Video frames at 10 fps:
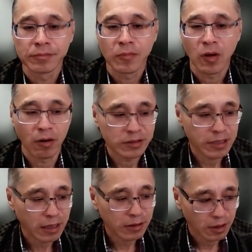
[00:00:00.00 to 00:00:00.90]
All right,
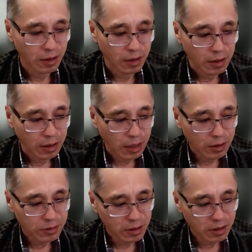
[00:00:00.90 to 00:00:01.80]
thanks. I
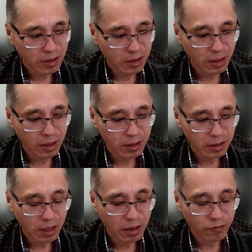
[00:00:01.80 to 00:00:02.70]
think, yeah,